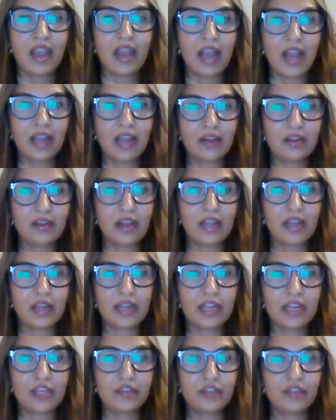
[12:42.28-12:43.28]
And
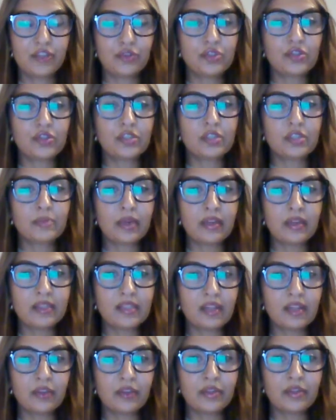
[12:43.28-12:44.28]
individuals who experience
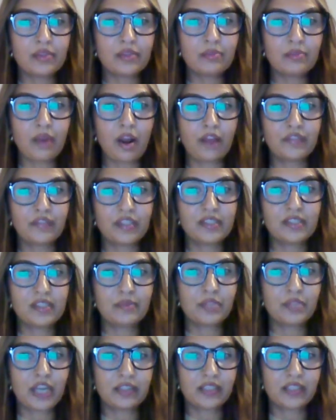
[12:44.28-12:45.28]
colorism often
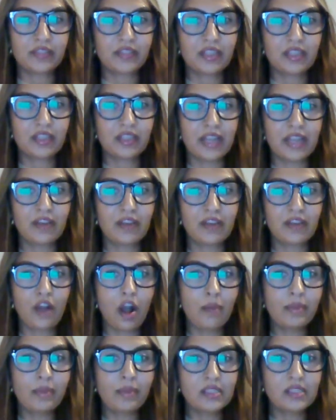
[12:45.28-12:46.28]
subjected to negative
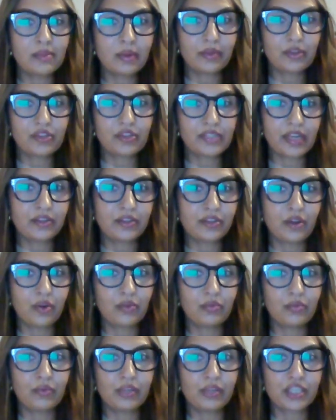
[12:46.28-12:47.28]
comments about their skin
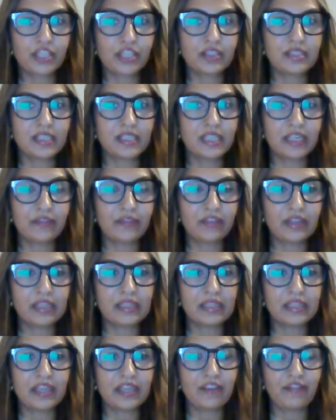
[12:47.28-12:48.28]
tone, which can
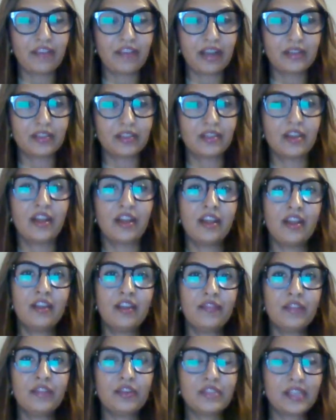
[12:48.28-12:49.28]
significantly affect
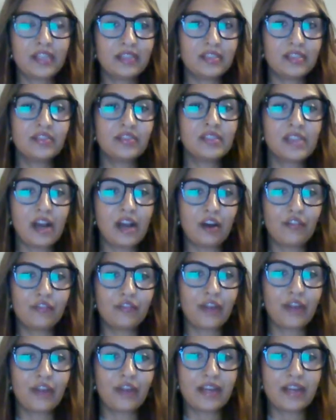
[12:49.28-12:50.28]
their sense of self,
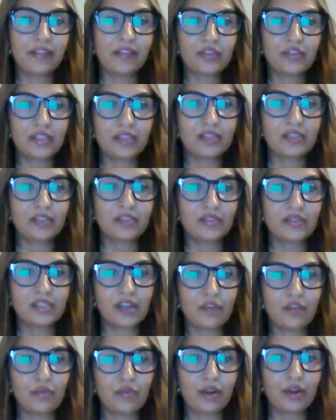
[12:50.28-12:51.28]
right, and their sense of
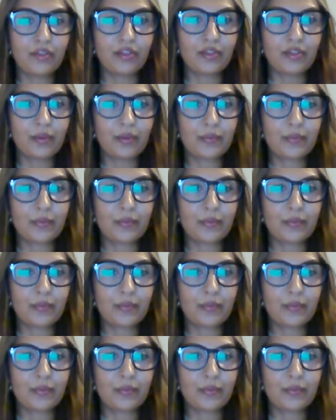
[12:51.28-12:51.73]
self-worth.